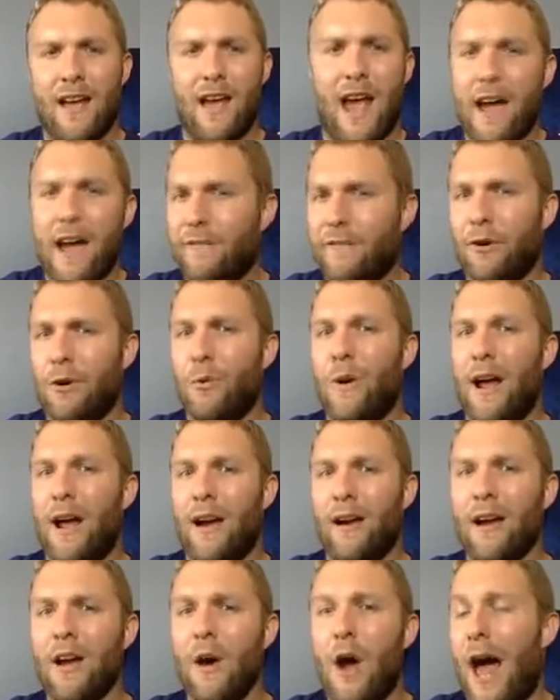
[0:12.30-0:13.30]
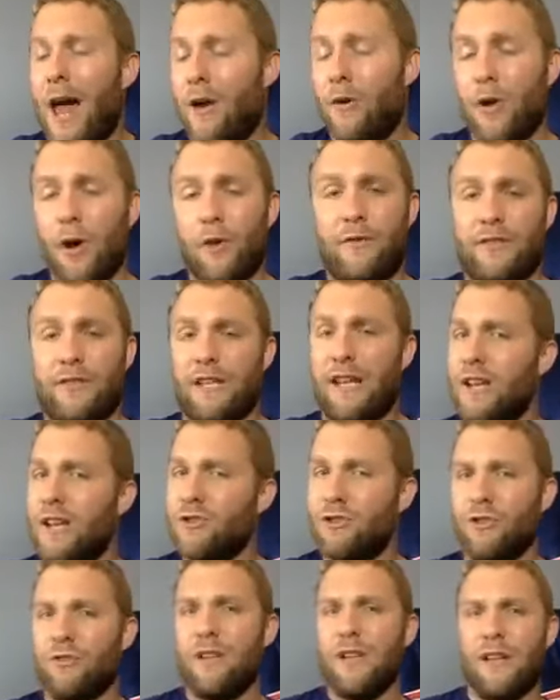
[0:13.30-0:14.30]
everywhere. I don't know if it's
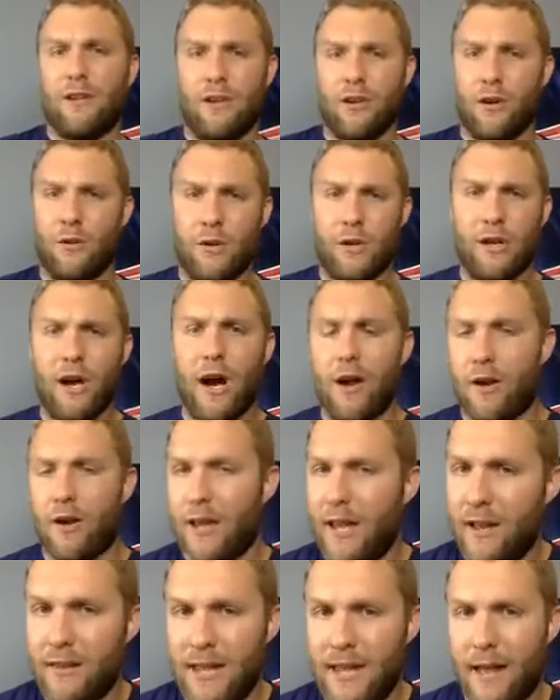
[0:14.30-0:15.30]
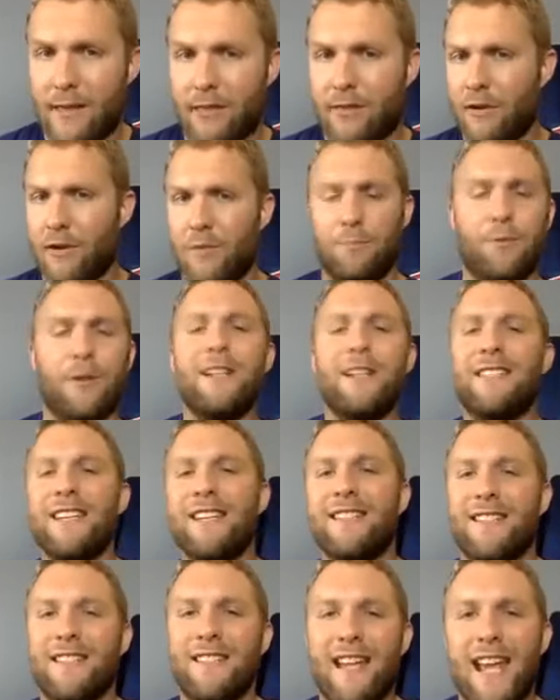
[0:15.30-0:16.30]
injury. You know, he got hit in that third
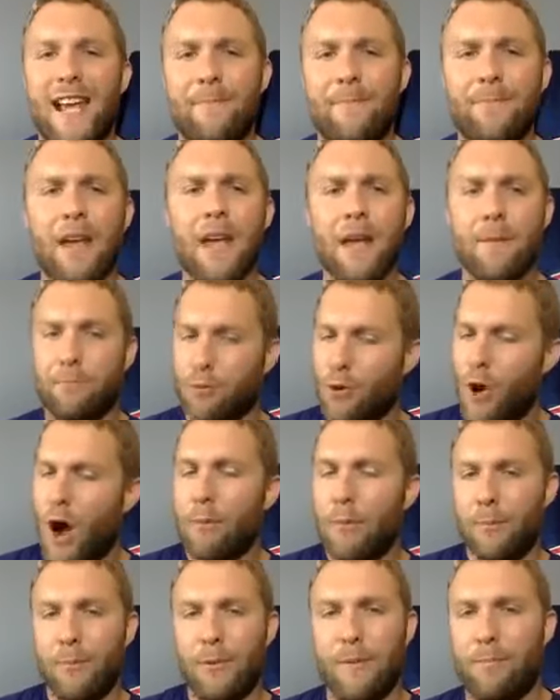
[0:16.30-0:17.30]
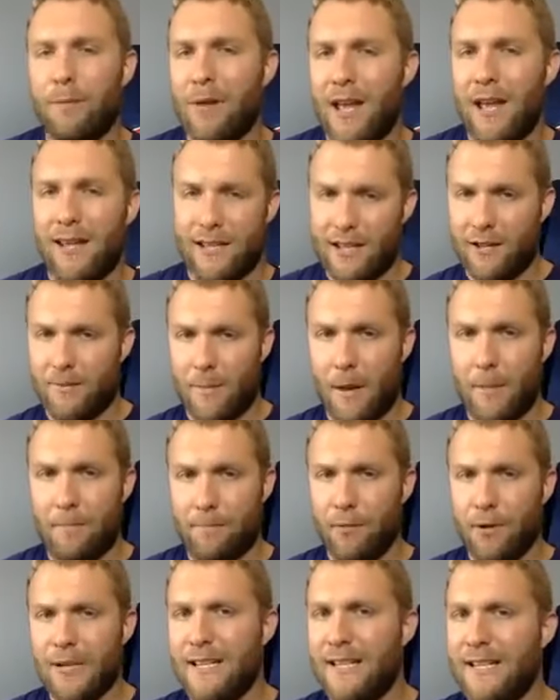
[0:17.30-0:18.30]
preseason game. Probably playing a
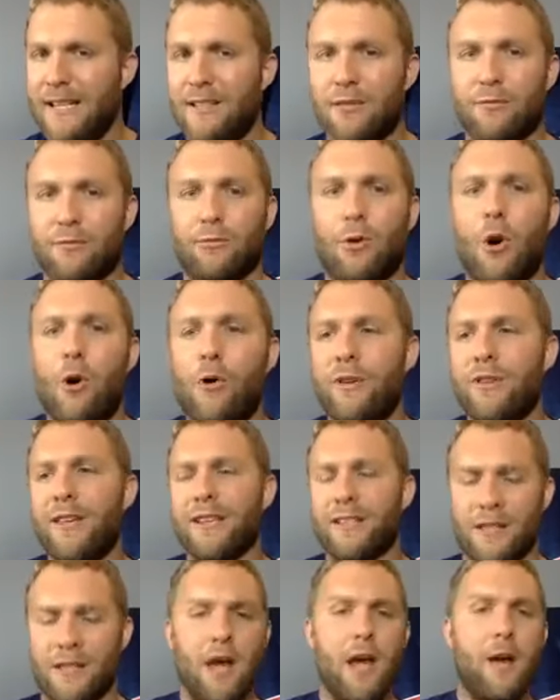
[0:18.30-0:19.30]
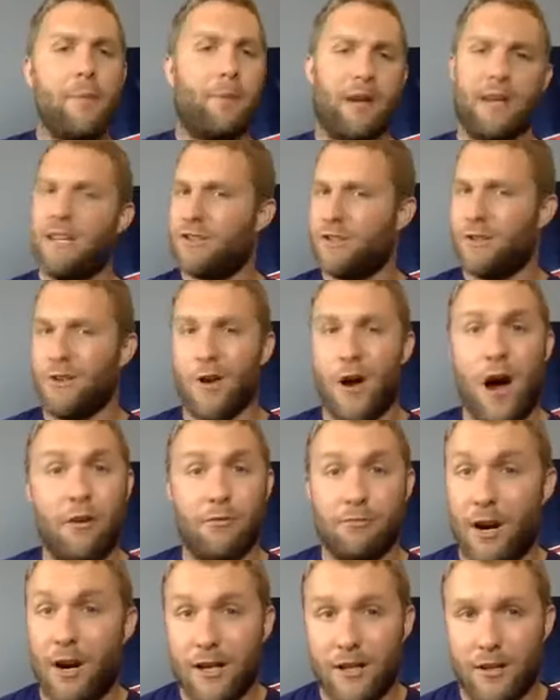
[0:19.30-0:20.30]
pretty decent role in this. But he's
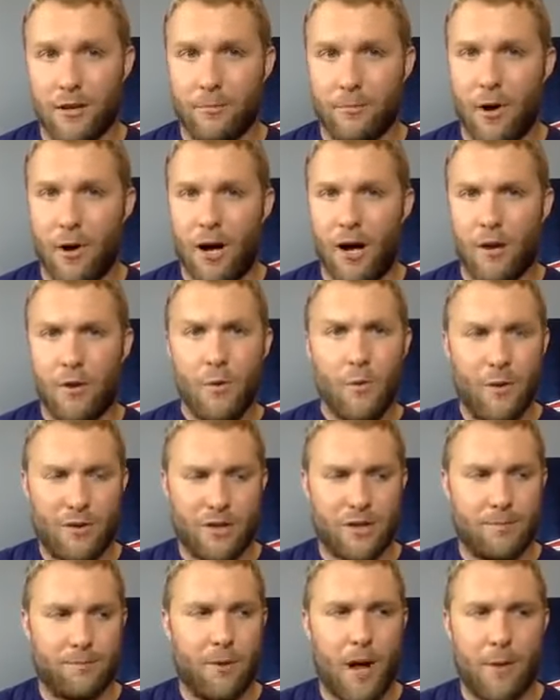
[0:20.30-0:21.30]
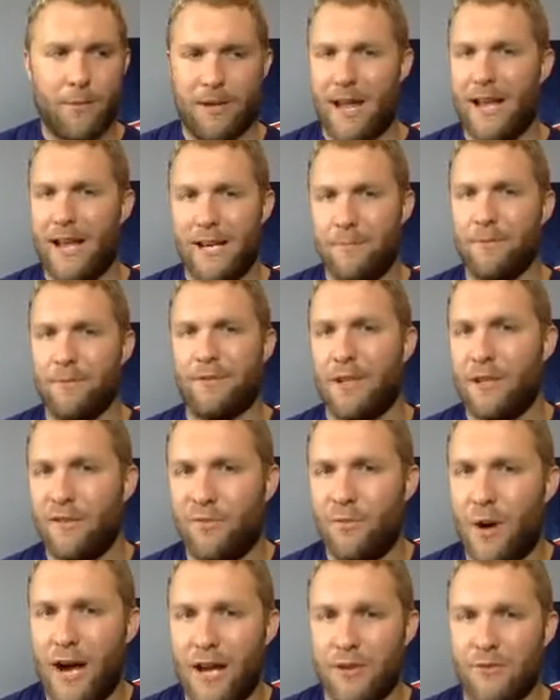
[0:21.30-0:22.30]
not running the ball, which is probably 80%
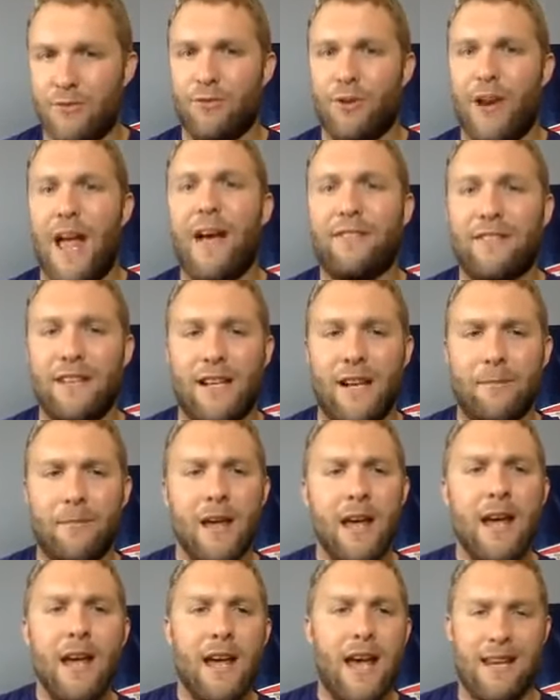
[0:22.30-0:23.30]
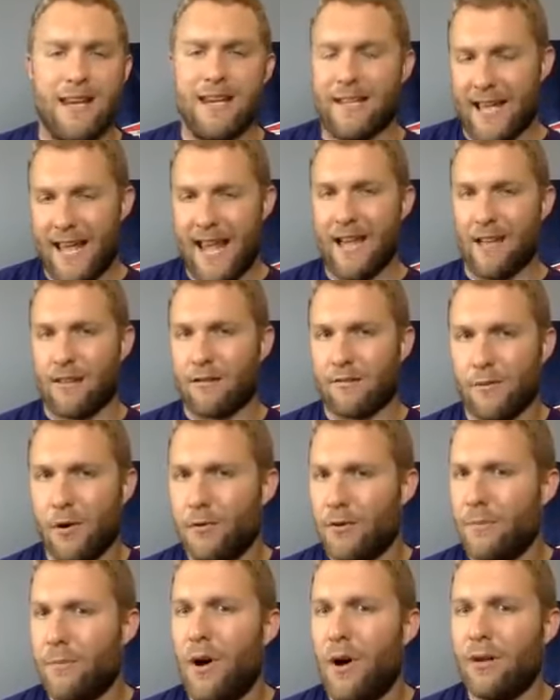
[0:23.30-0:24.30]
of why you drafted him. And he can't
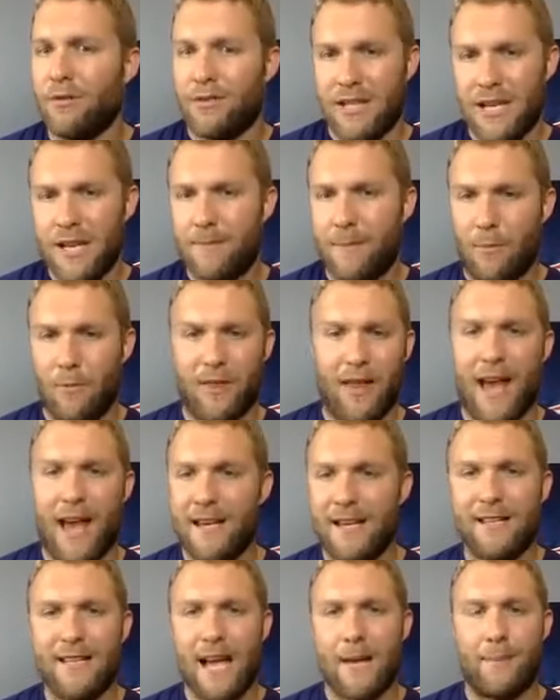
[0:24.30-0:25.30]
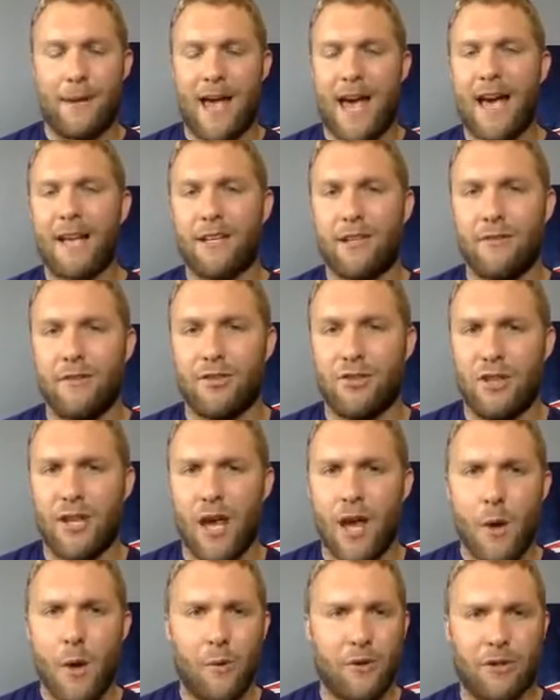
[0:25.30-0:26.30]
throw the ball deep with any type of
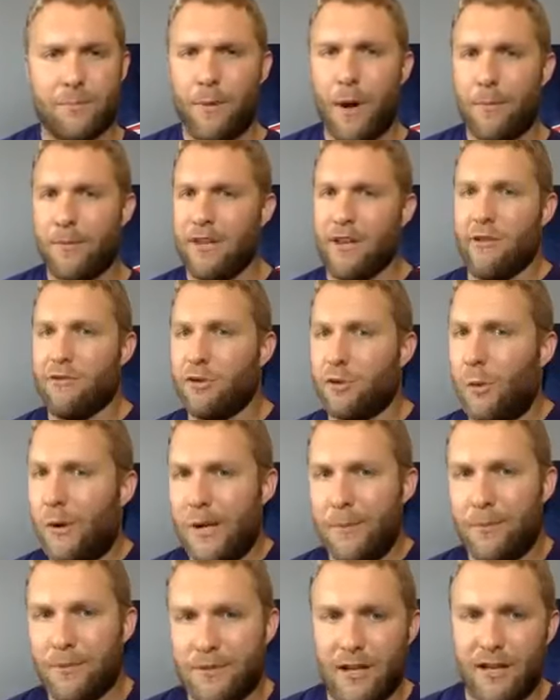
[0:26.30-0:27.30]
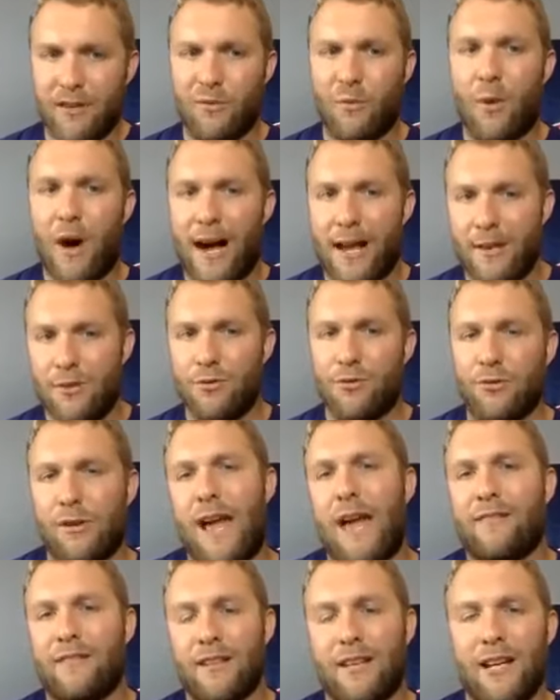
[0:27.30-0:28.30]
accuracy, which is probably the other 20% of why you
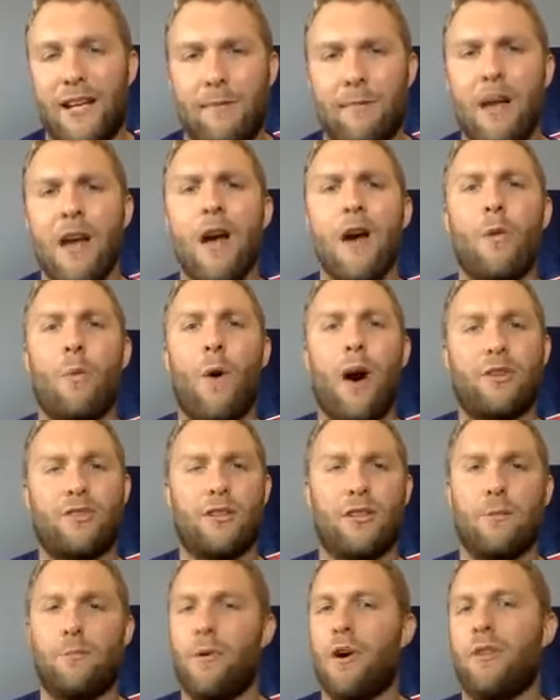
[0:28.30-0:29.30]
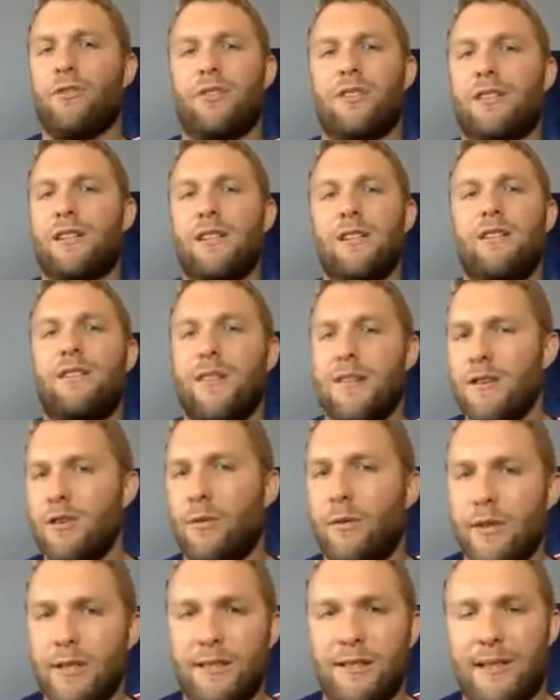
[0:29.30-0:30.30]
drafted him. Watching the ball just
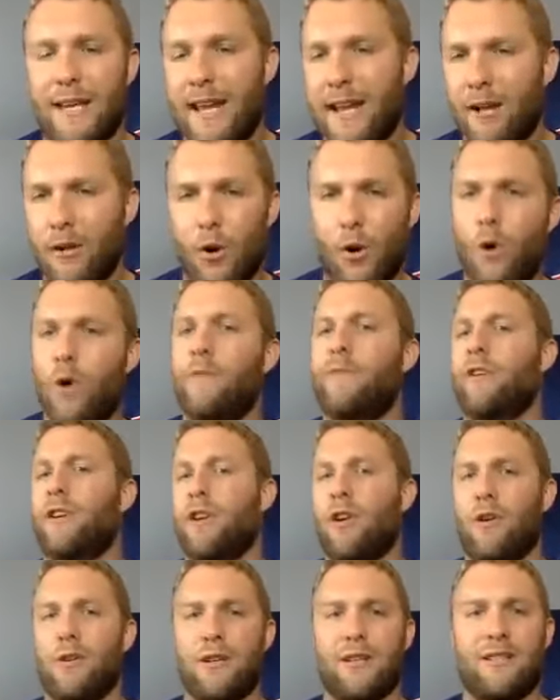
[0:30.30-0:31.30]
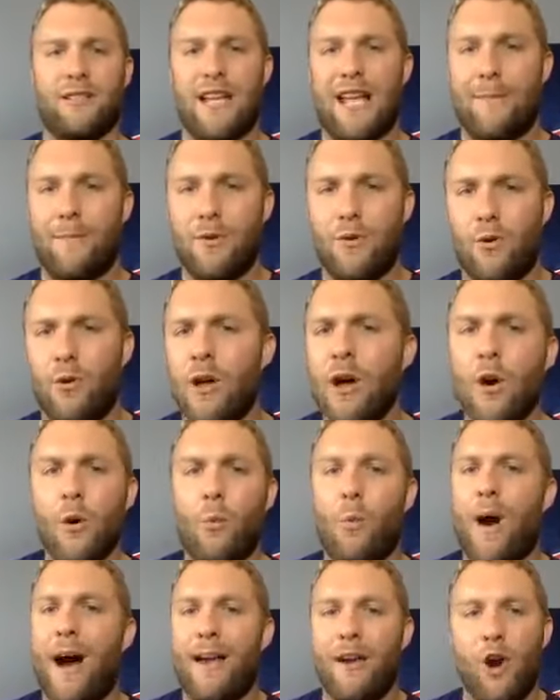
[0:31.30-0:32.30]
continually sail over Curtis Samuel
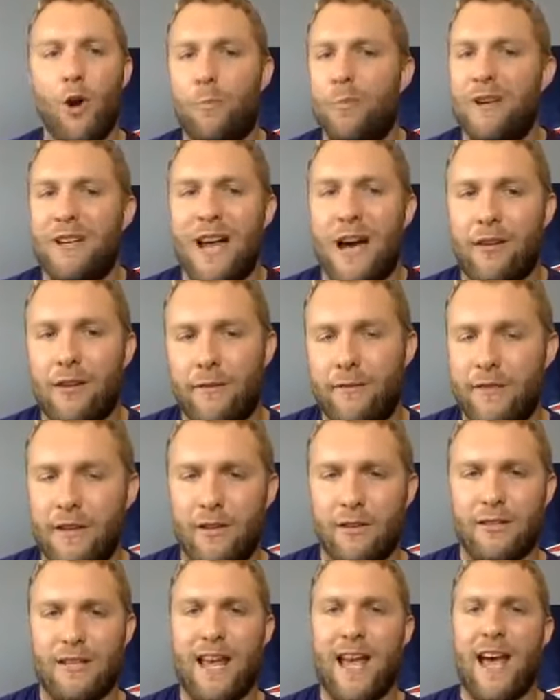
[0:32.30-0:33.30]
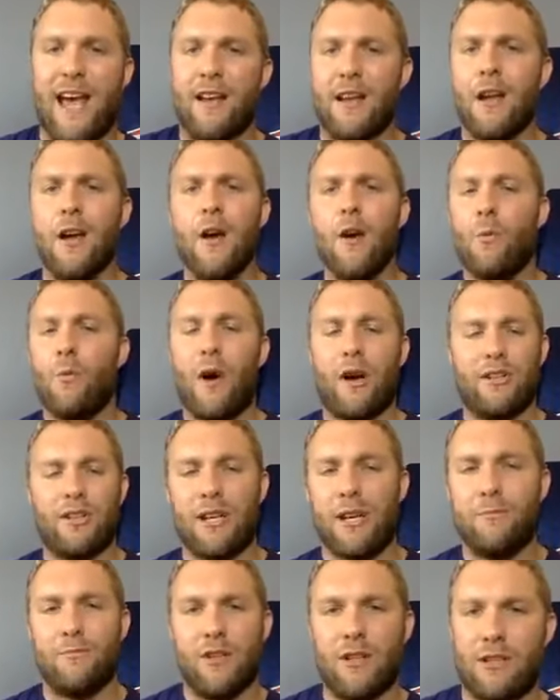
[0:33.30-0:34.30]
wide open down the field's head.
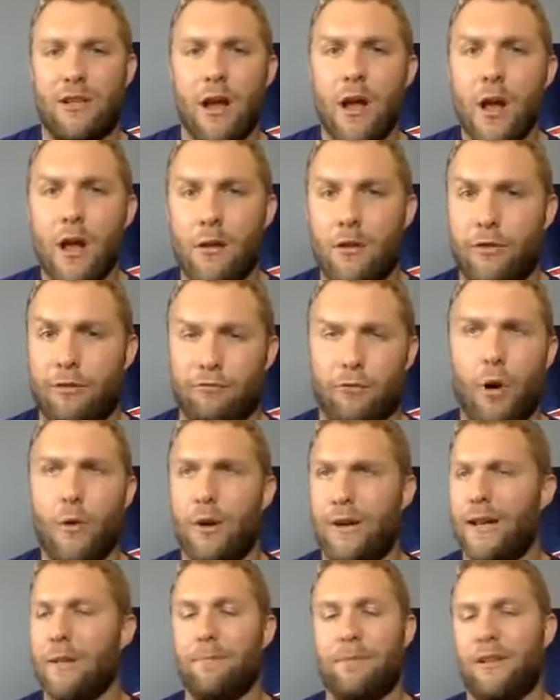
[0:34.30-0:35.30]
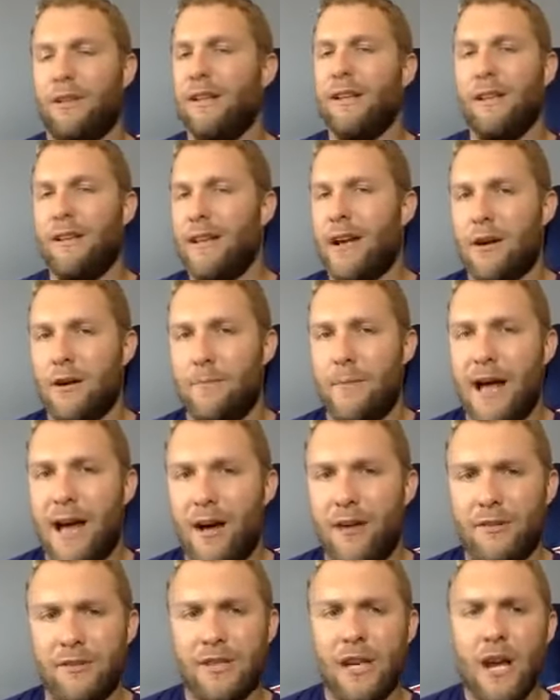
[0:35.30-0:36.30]
Watching him just throw it completely out of
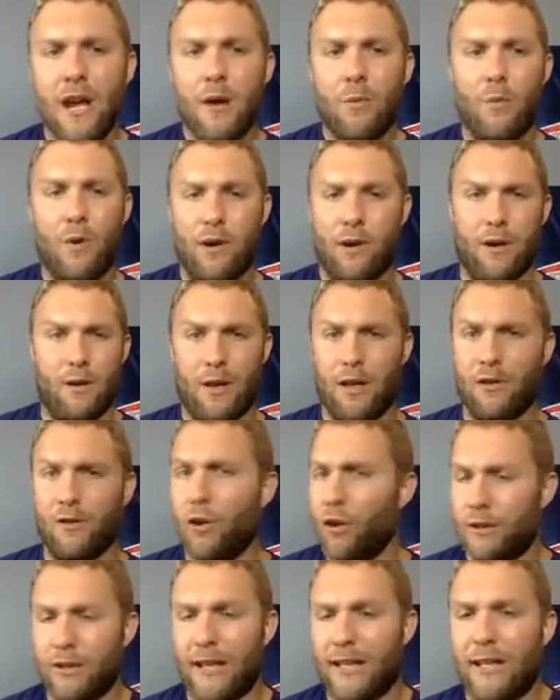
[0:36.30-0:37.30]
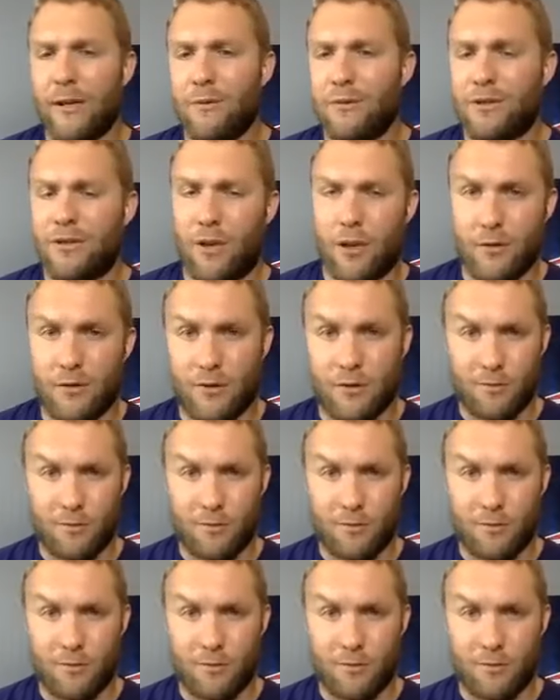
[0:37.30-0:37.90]
bounds where it looked like he was